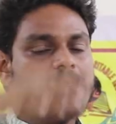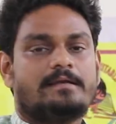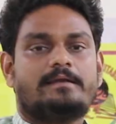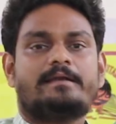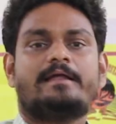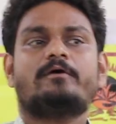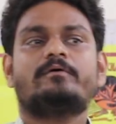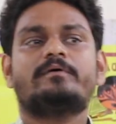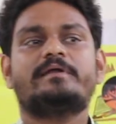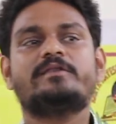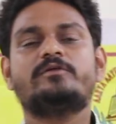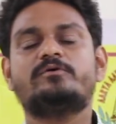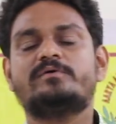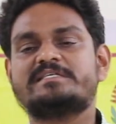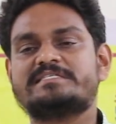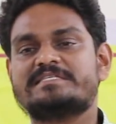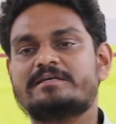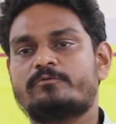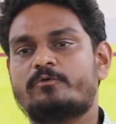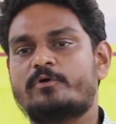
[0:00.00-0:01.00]
Now in
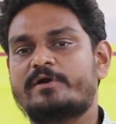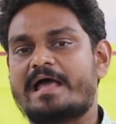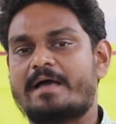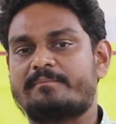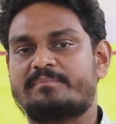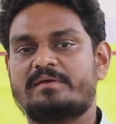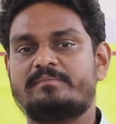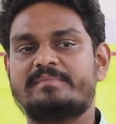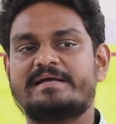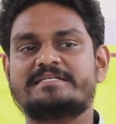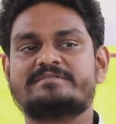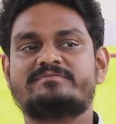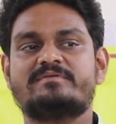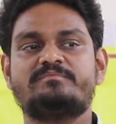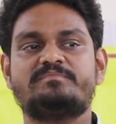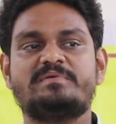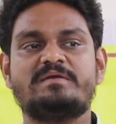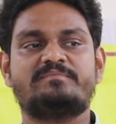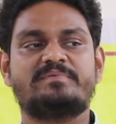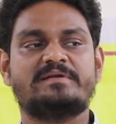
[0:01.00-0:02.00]
USA what happened,
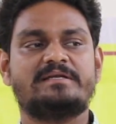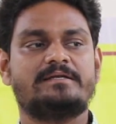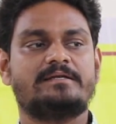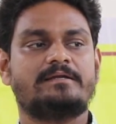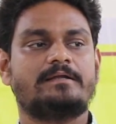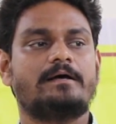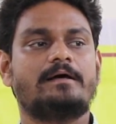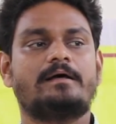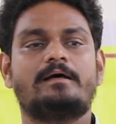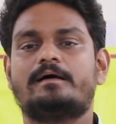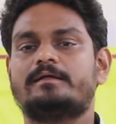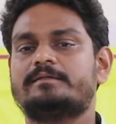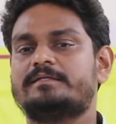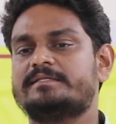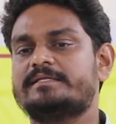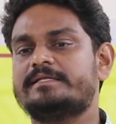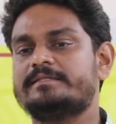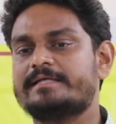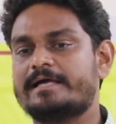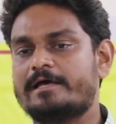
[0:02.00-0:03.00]
maximum people other
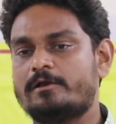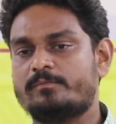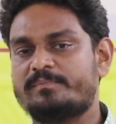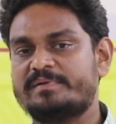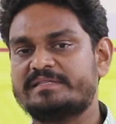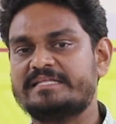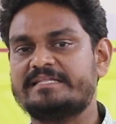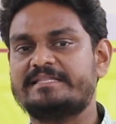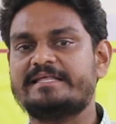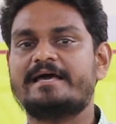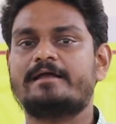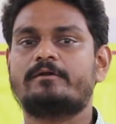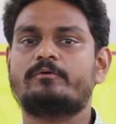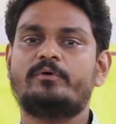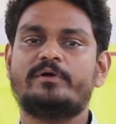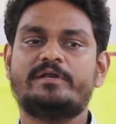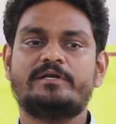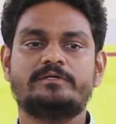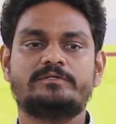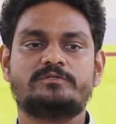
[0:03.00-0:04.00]
than the allopathy, they are
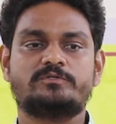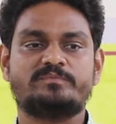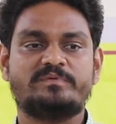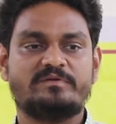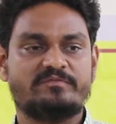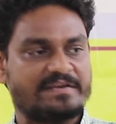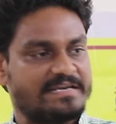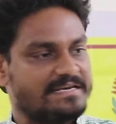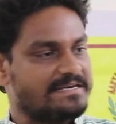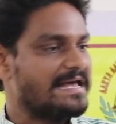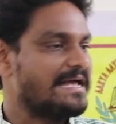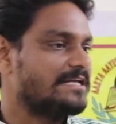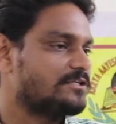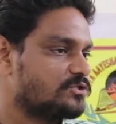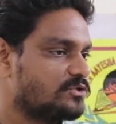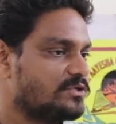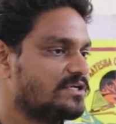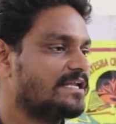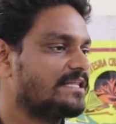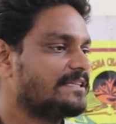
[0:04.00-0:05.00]
going to be very
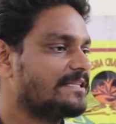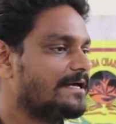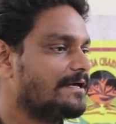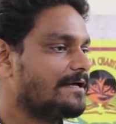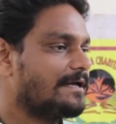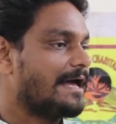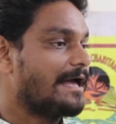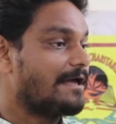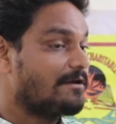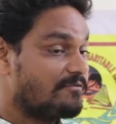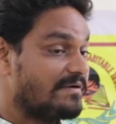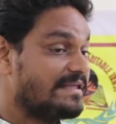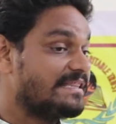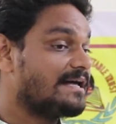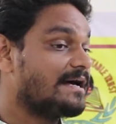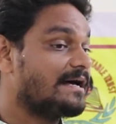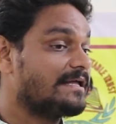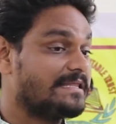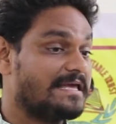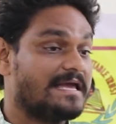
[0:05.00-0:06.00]
natural, and the
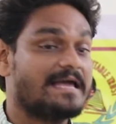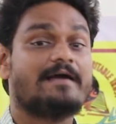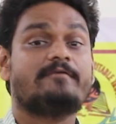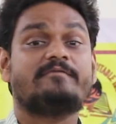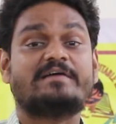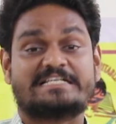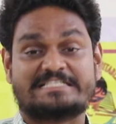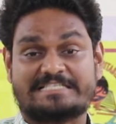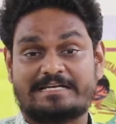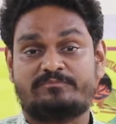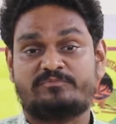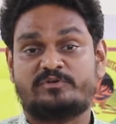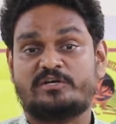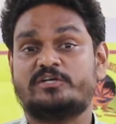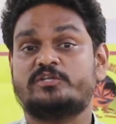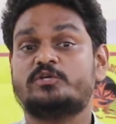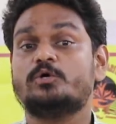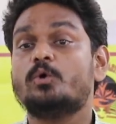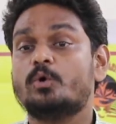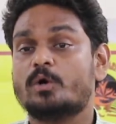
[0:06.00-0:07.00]
Ayurveda, they have
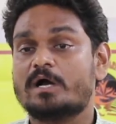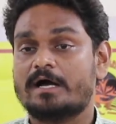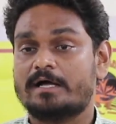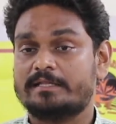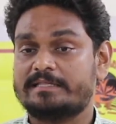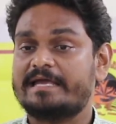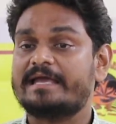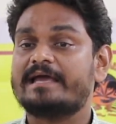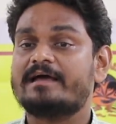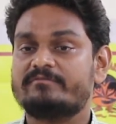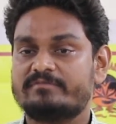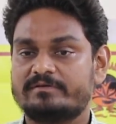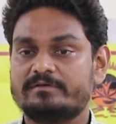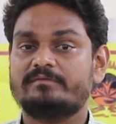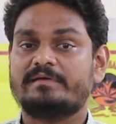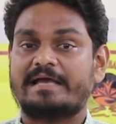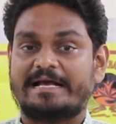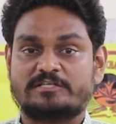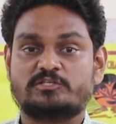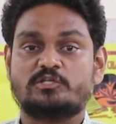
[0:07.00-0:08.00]
accepted yoga, they have
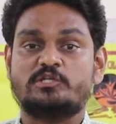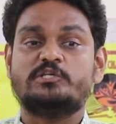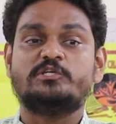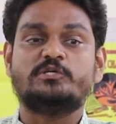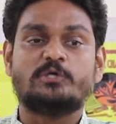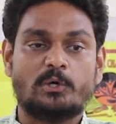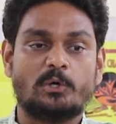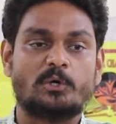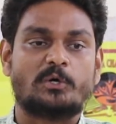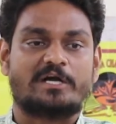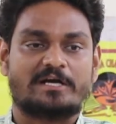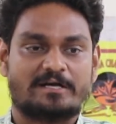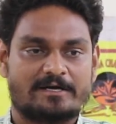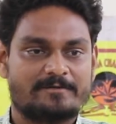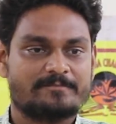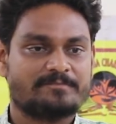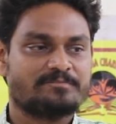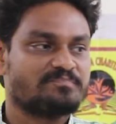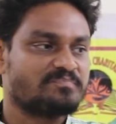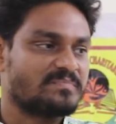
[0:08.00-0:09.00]
actually yoga,
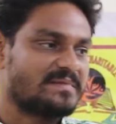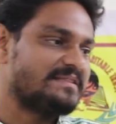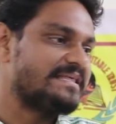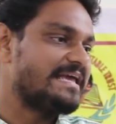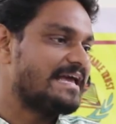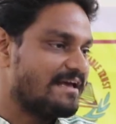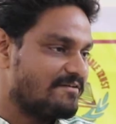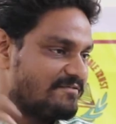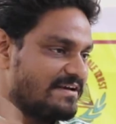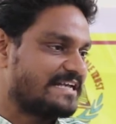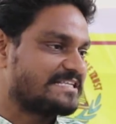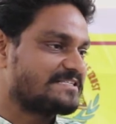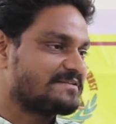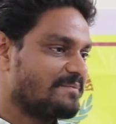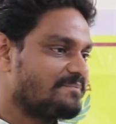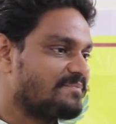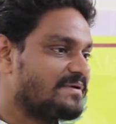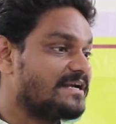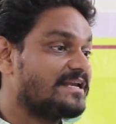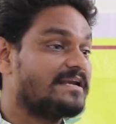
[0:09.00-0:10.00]
they have
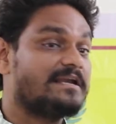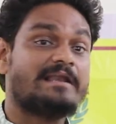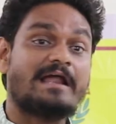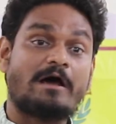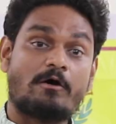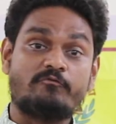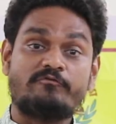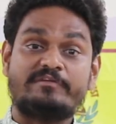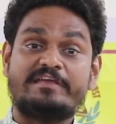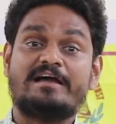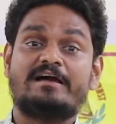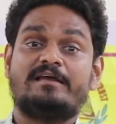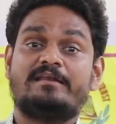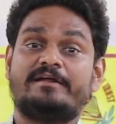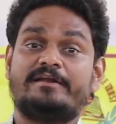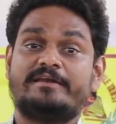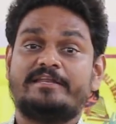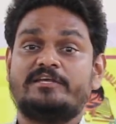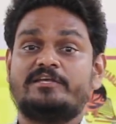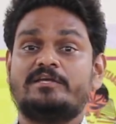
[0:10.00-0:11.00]
accepted, and now we are
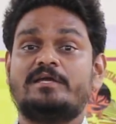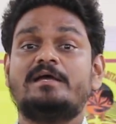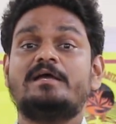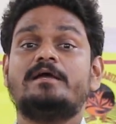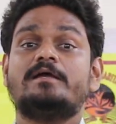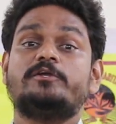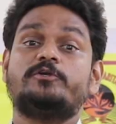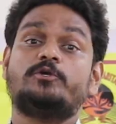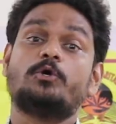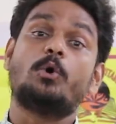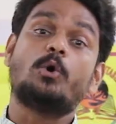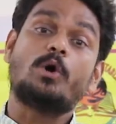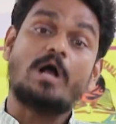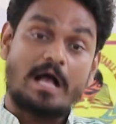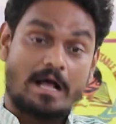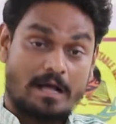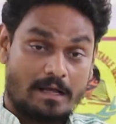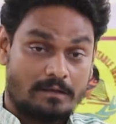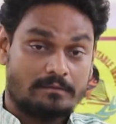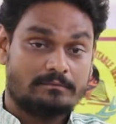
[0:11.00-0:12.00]
learning
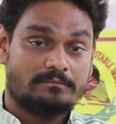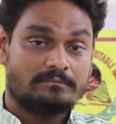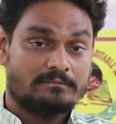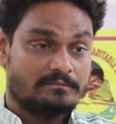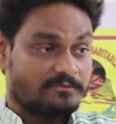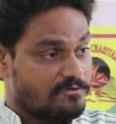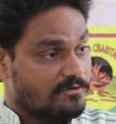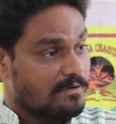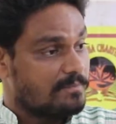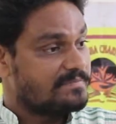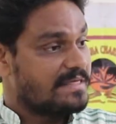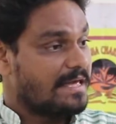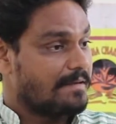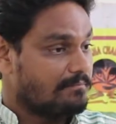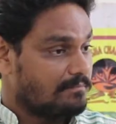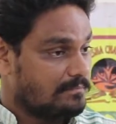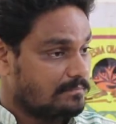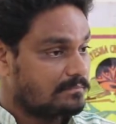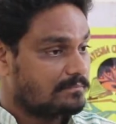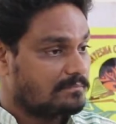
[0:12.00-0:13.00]
yoga from
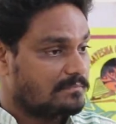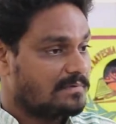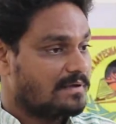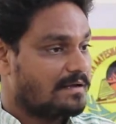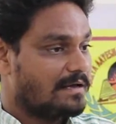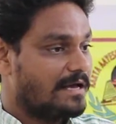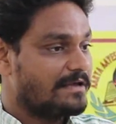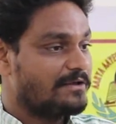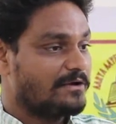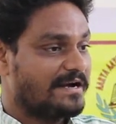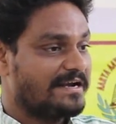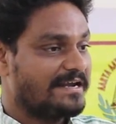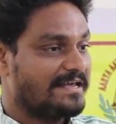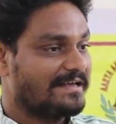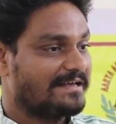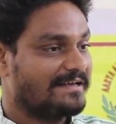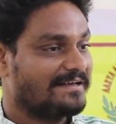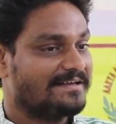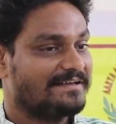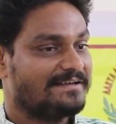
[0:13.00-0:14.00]
them. Are you getting?